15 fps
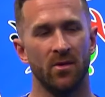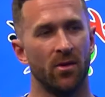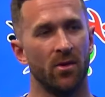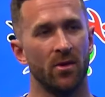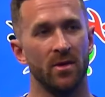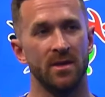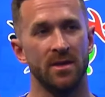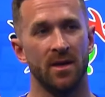to
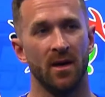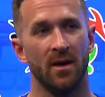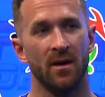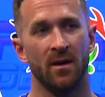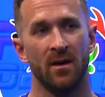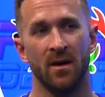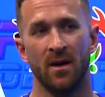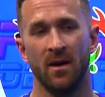
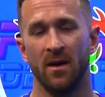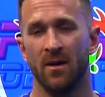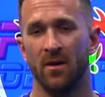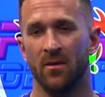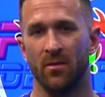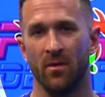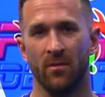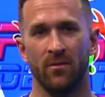Thursday,
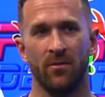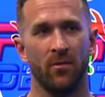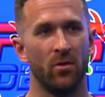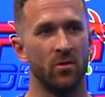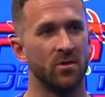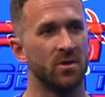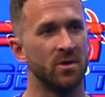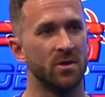from
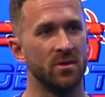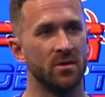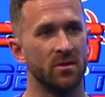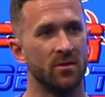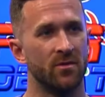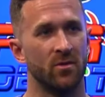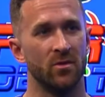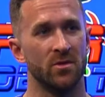4
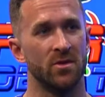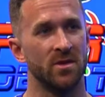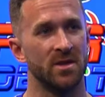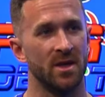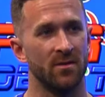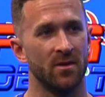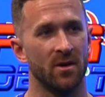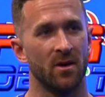to
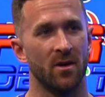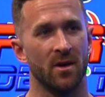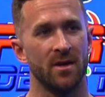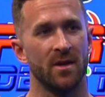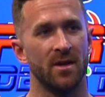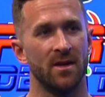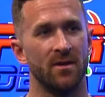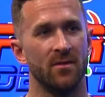7 o'clock
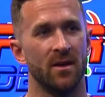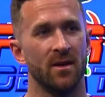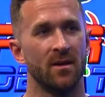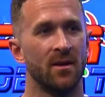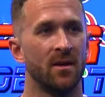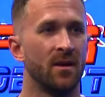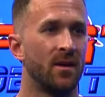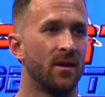in the evening,
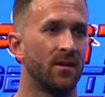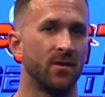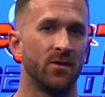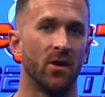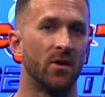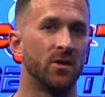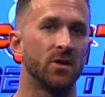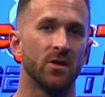the
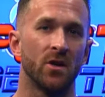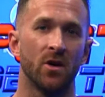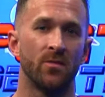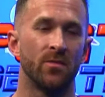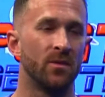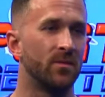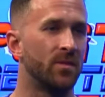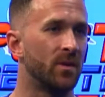dojo's
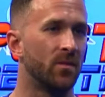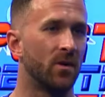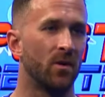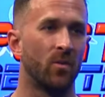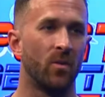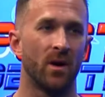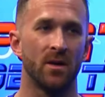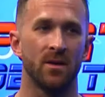open. People are
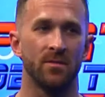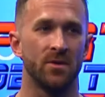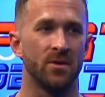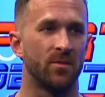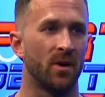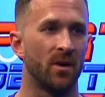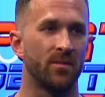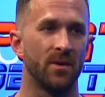welcome
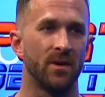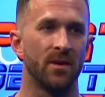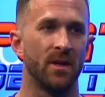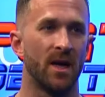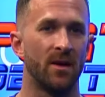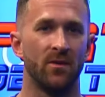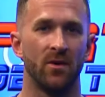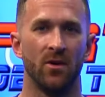to pop in,
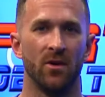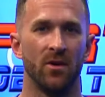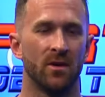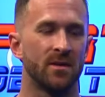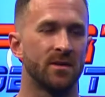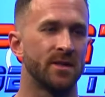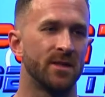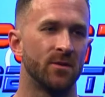have a look,
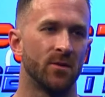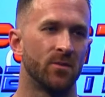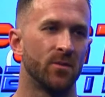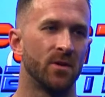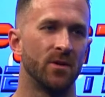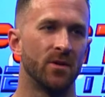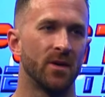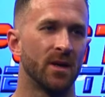see what
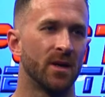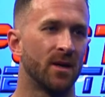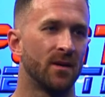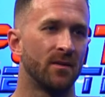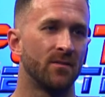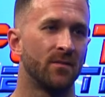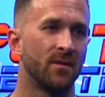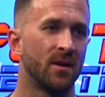we're doing,
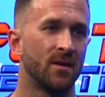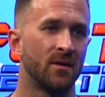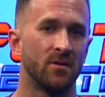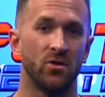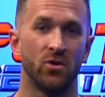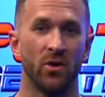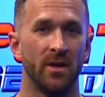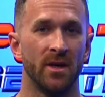and
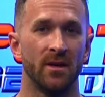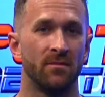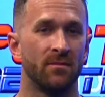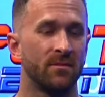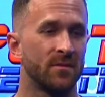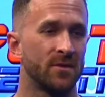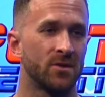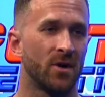join in.
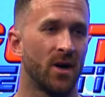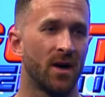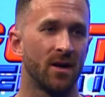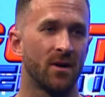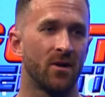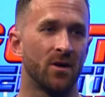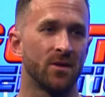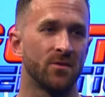Try a
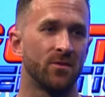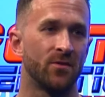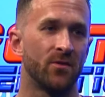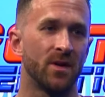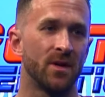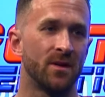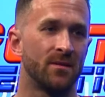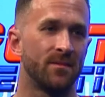class for
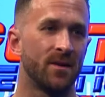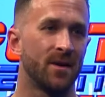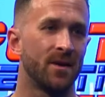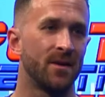free.